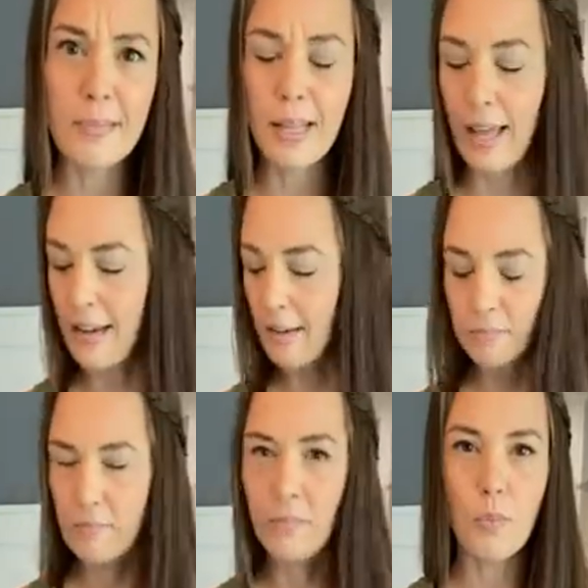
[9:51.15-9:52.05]
Like,
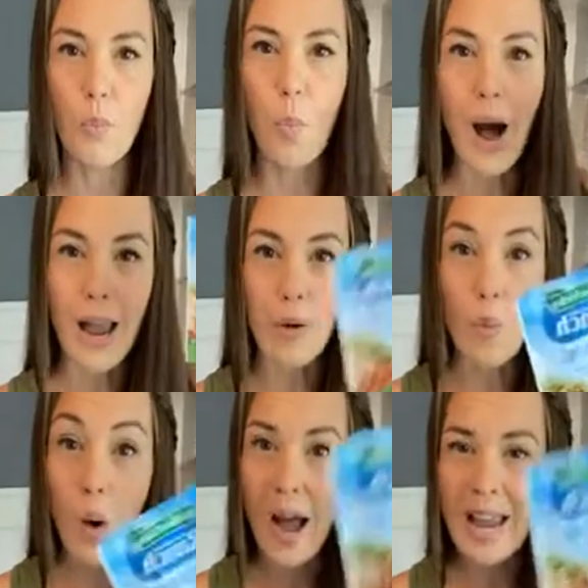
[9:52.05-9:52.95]

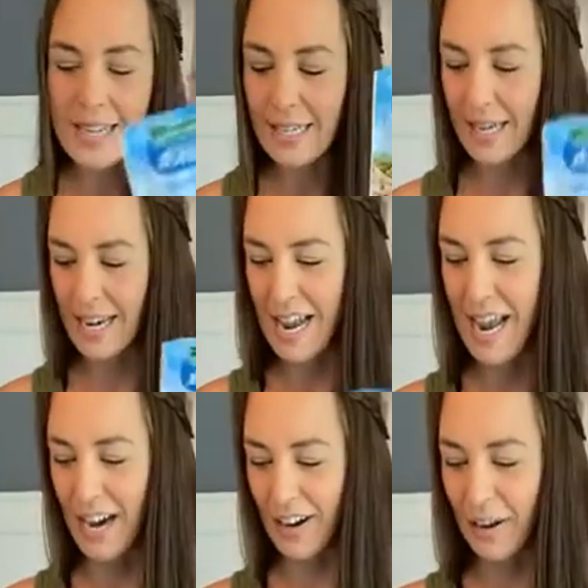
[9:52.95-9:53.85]
Why is it in
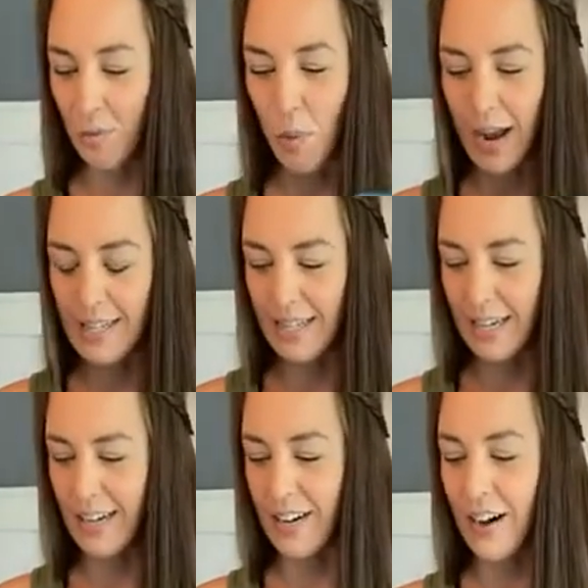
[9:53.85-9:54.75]
here? Why is it
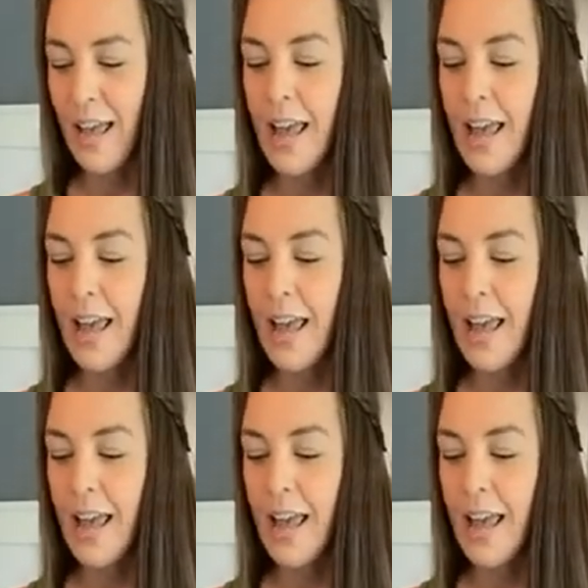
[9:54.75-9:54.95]
in here?